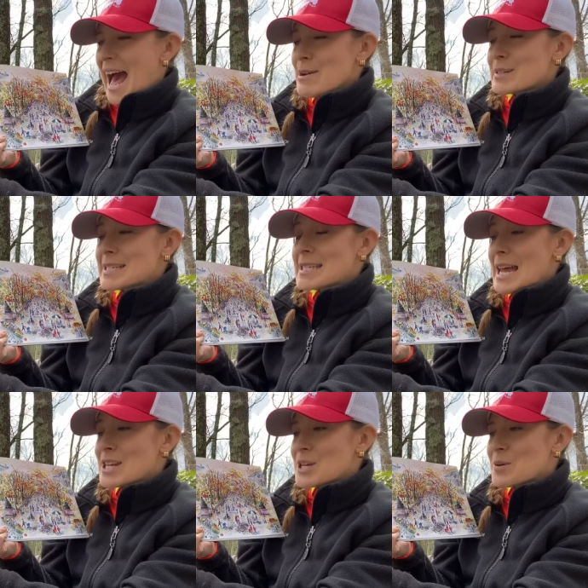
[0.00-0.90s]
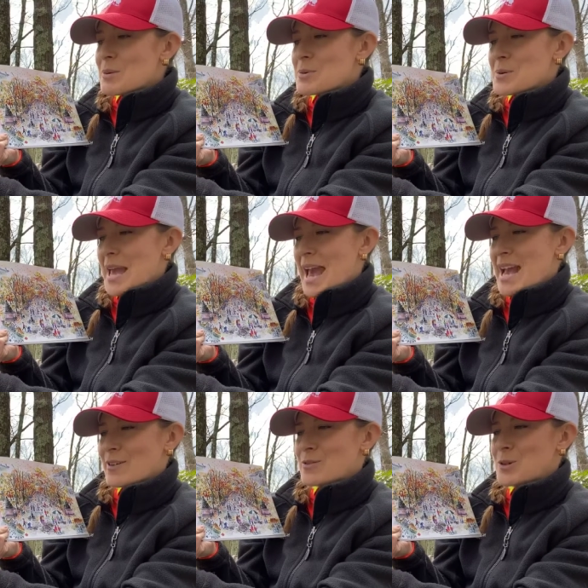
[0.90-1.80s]
I would send you a
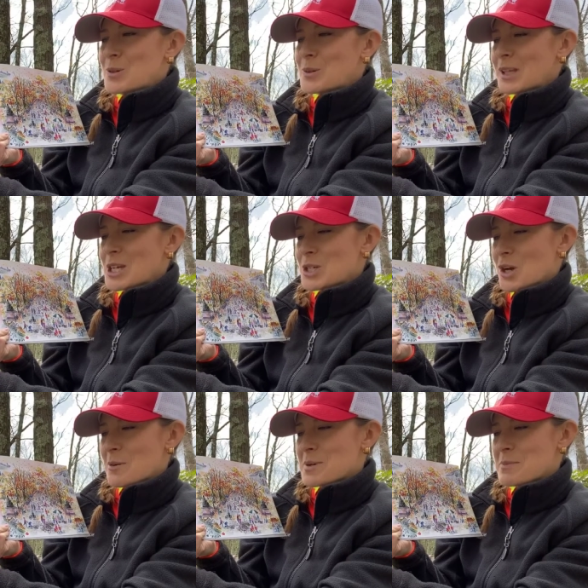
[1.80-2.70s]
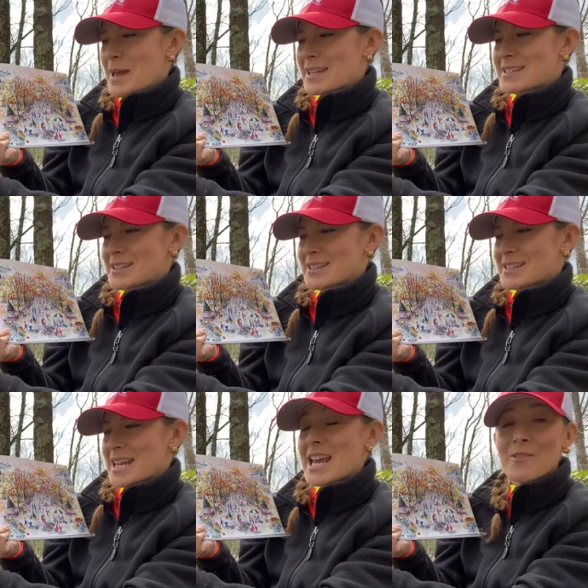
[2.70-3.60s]
bouquet of newly sharpened
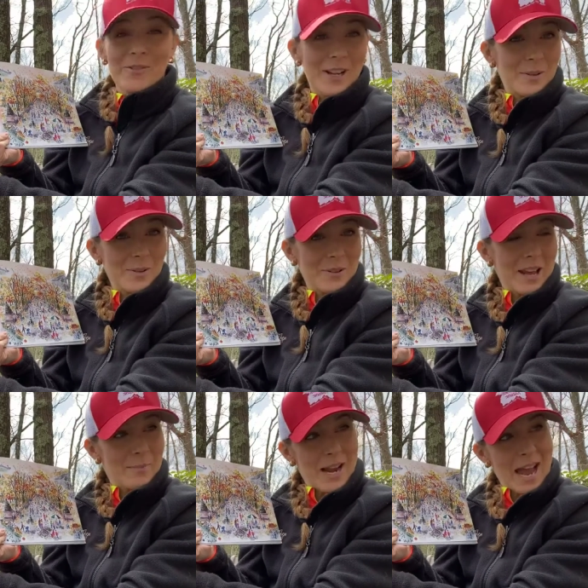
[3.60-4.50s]
pencils if I knew your name and